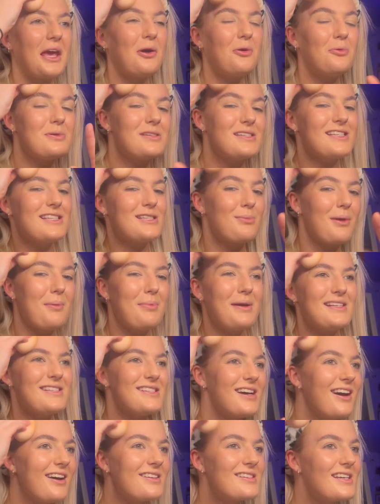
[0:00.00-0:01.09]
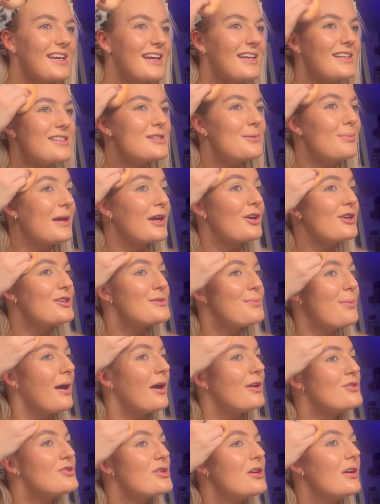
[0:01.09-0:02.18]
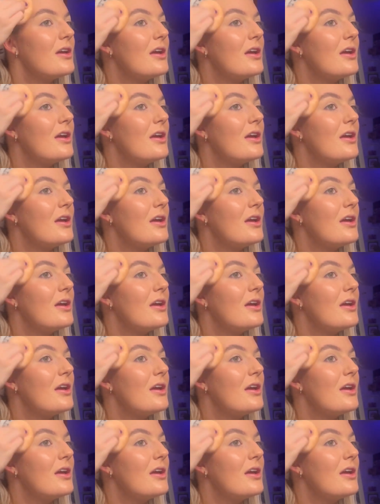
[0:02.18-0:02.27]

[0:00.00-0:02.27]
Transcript: it almost seems to be a bit dirty to be a good sponge.